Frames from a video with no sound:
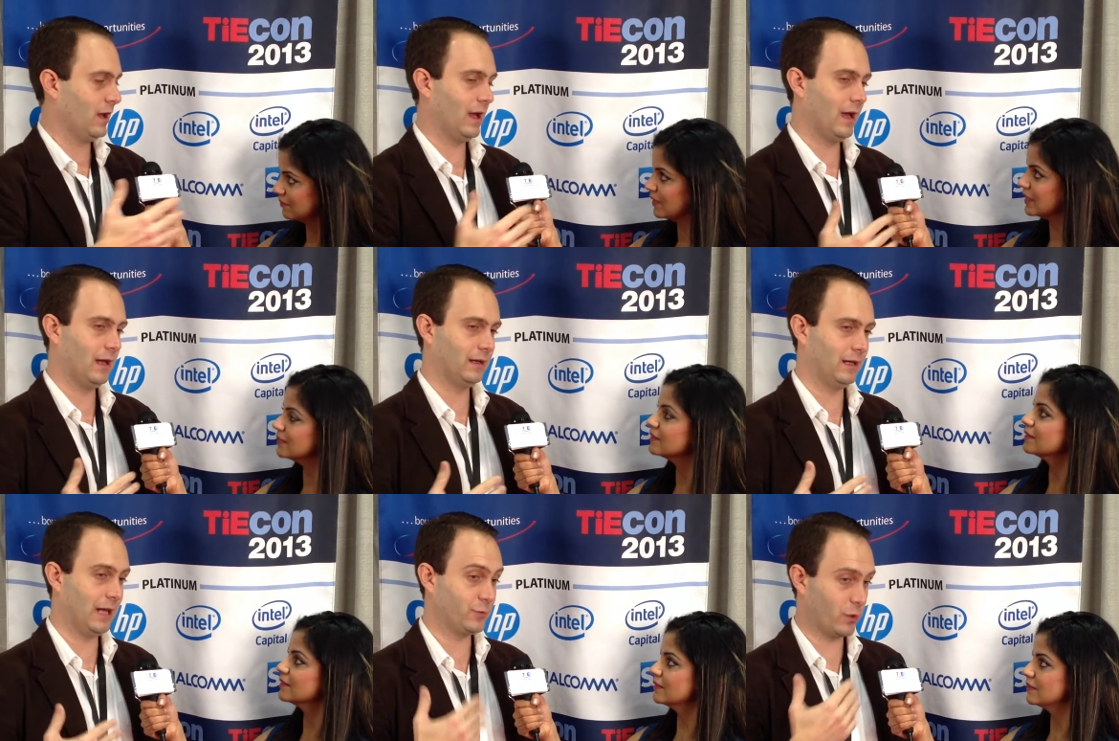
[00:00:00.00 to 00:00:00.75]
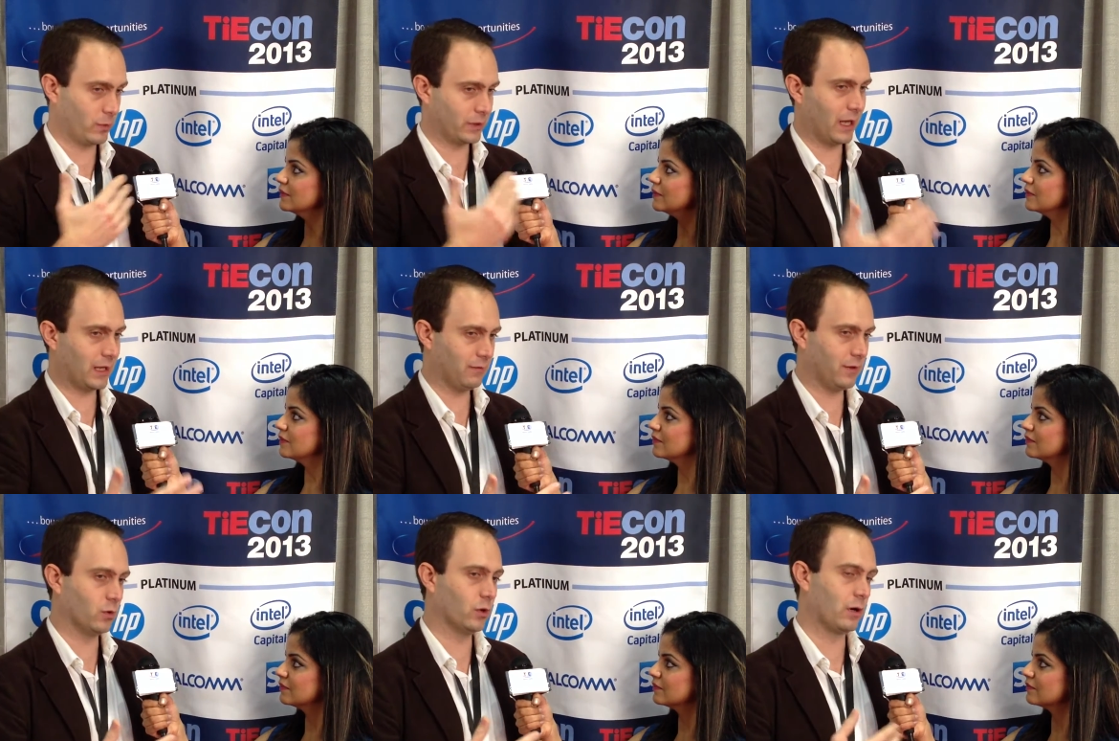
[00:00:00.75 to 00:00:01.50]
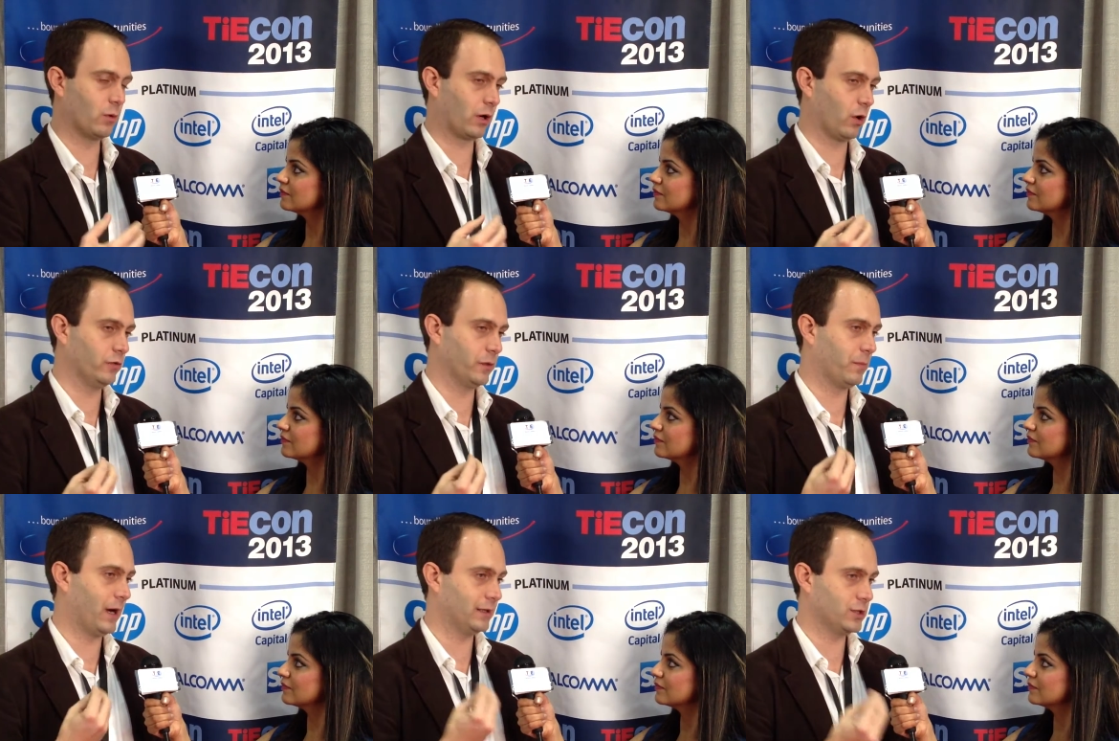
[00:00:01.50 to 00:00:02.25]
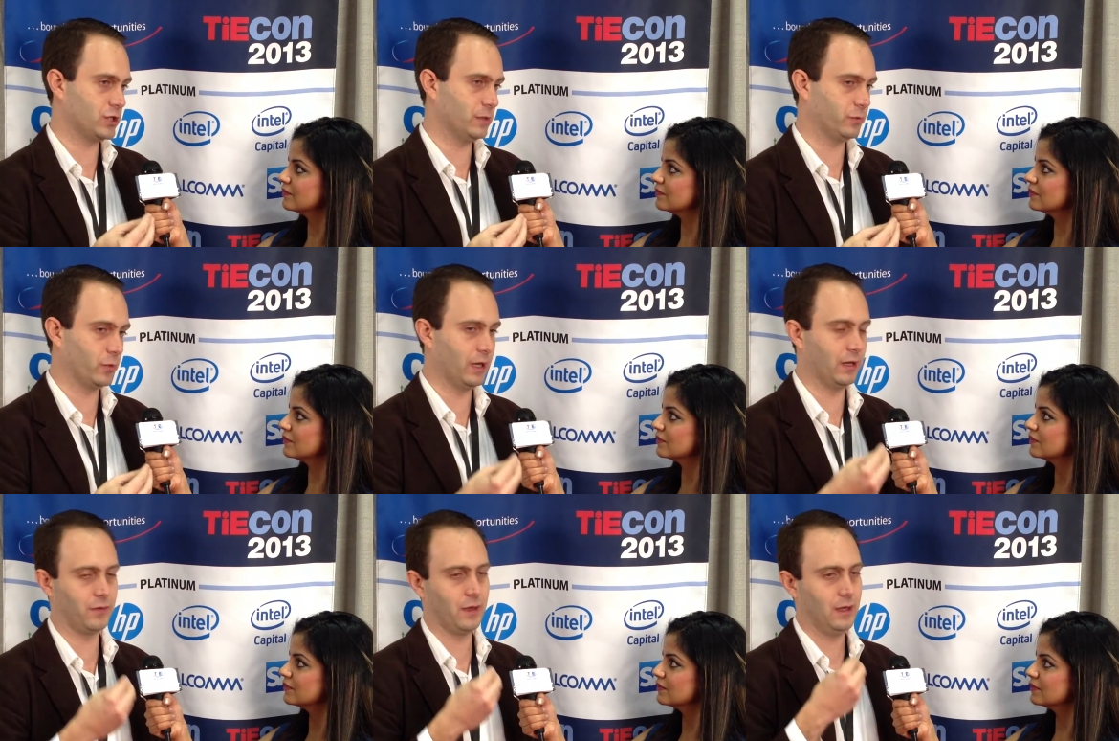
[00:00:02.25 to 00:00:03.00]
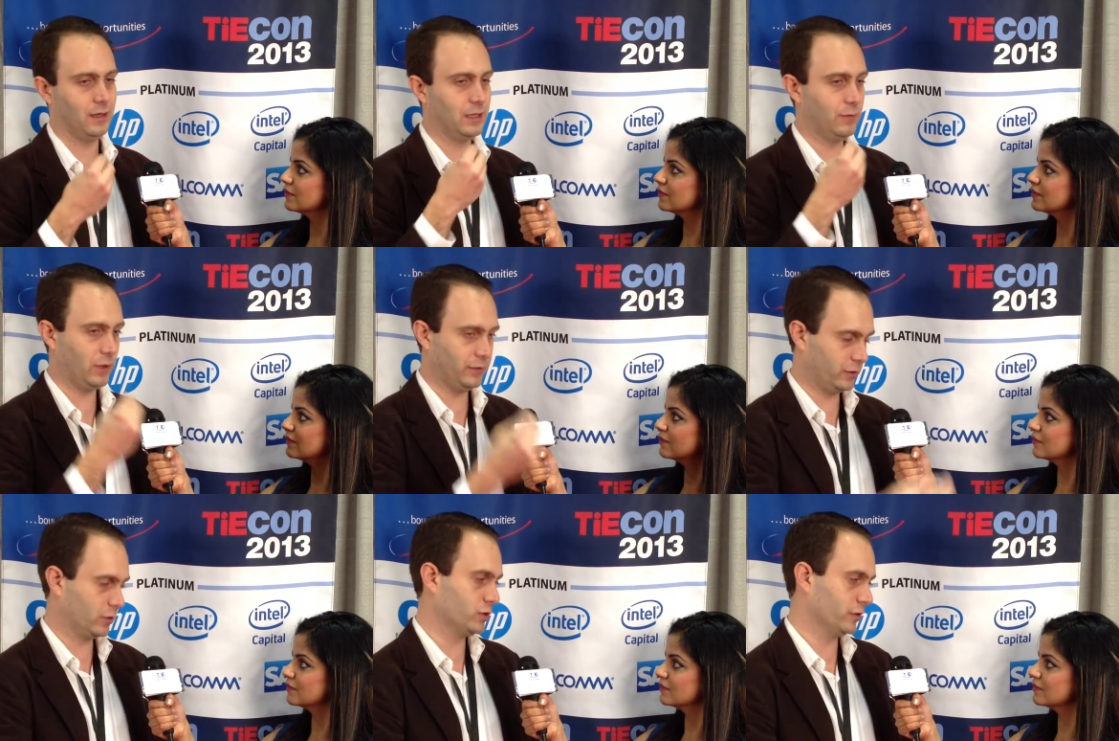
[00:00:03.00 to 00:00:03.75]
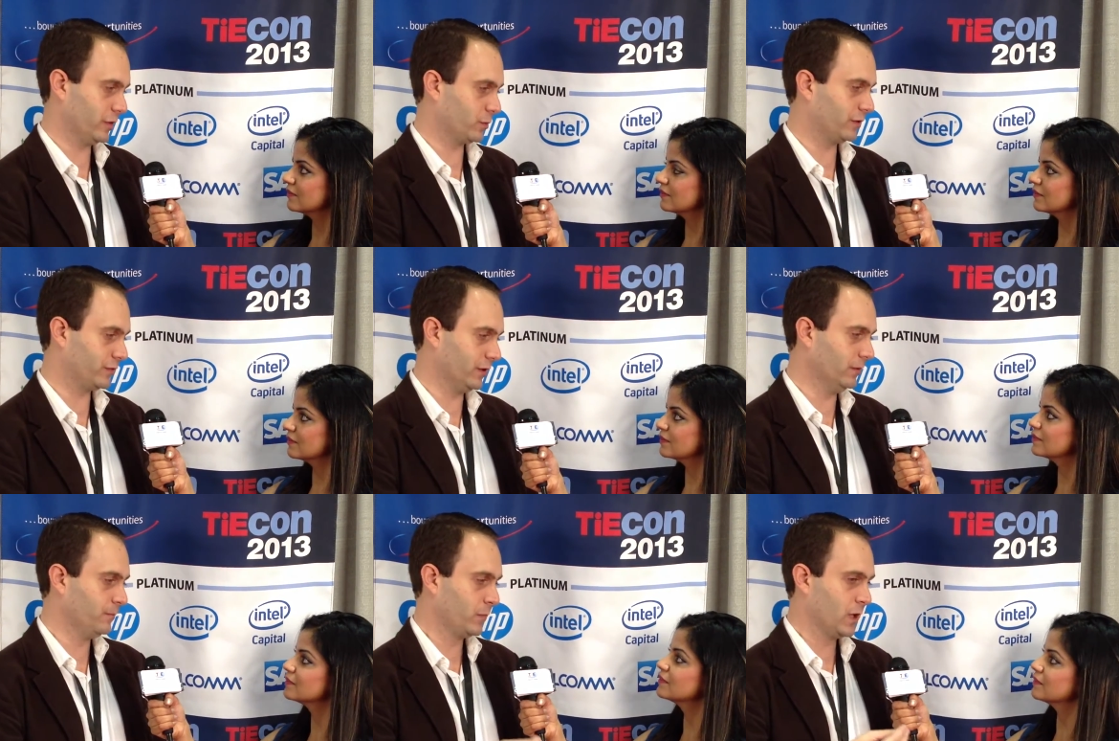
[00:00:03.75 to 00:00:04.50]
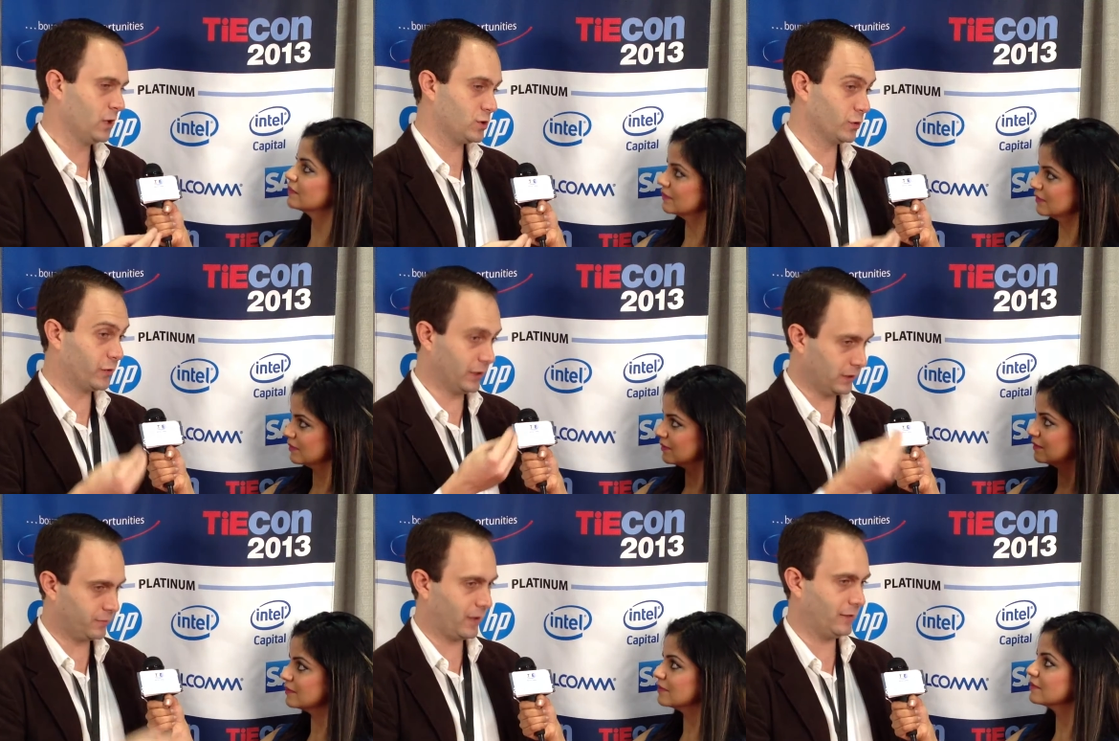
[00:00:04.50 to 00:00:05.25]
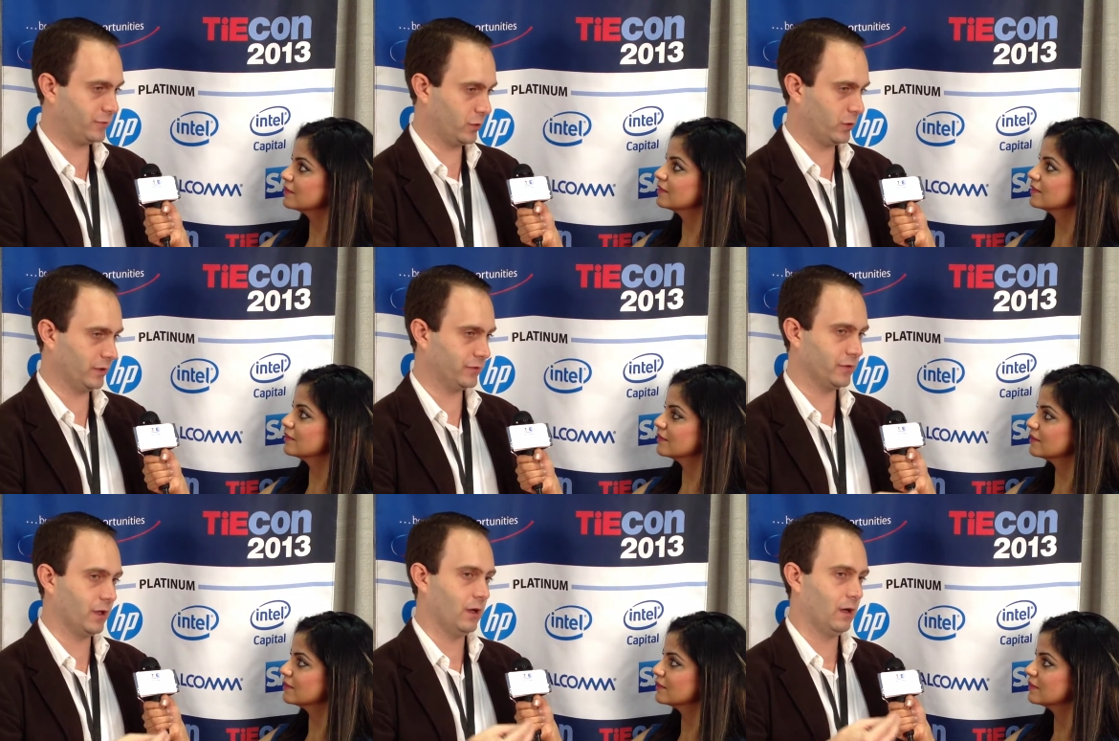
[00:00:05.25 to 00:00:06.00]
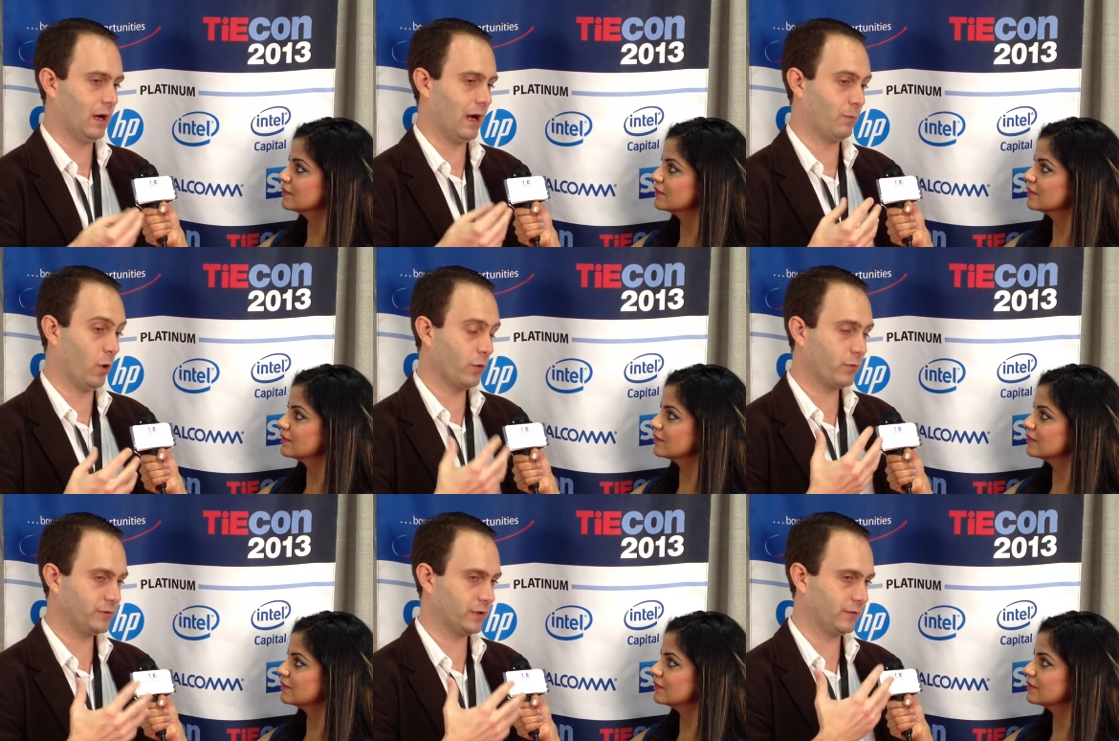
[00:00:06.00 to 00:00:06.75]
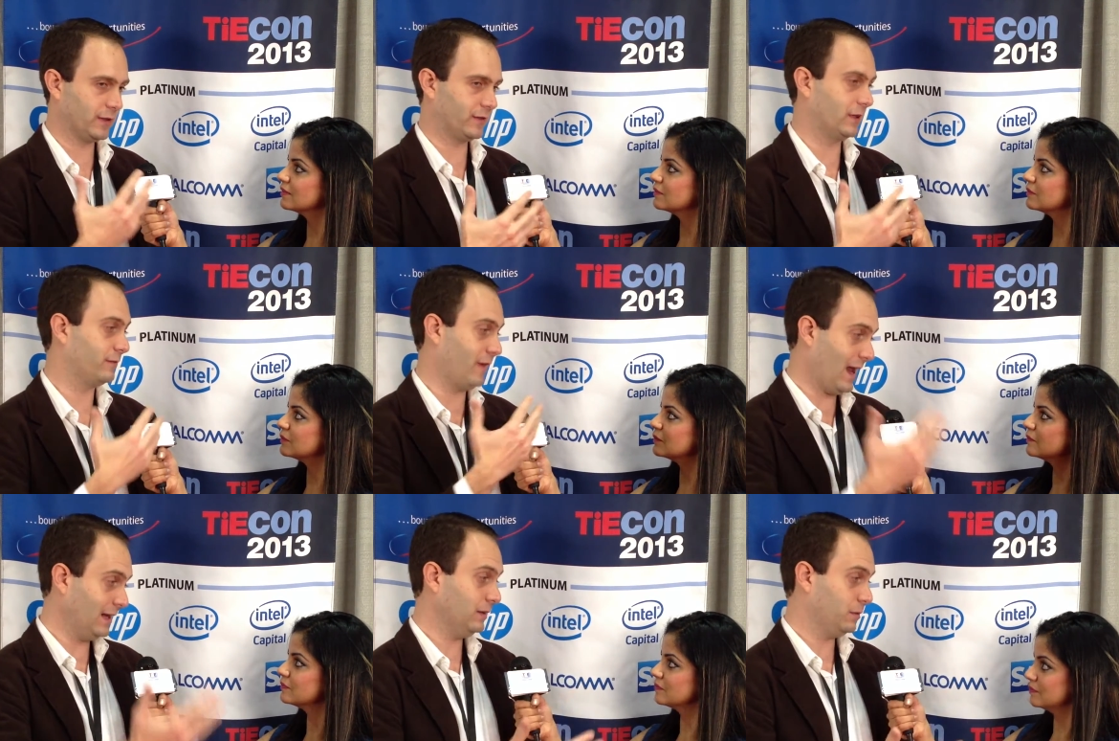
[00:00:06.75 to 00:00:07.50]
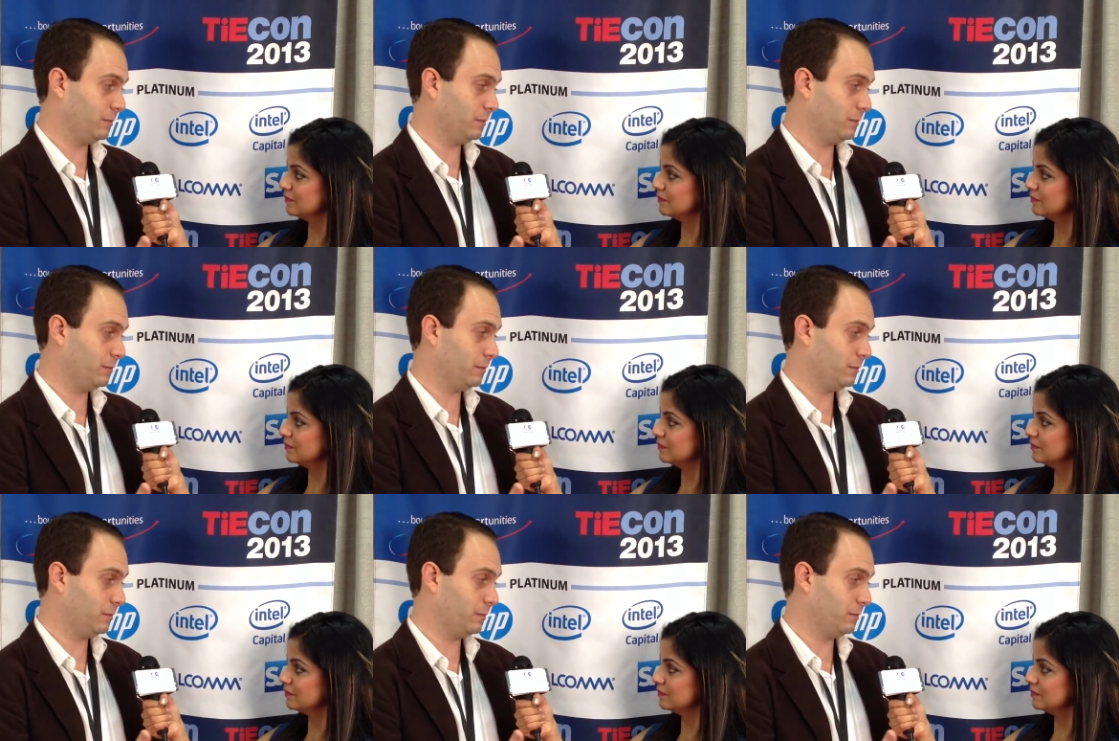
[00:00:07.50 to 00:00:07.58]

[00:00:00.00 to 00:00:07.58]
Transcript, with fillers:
Speaker 1: And, that's where we're taking Veduca. We're closing partnerships with different institutions in Brazil to certify students, uh, both with certificates that are valid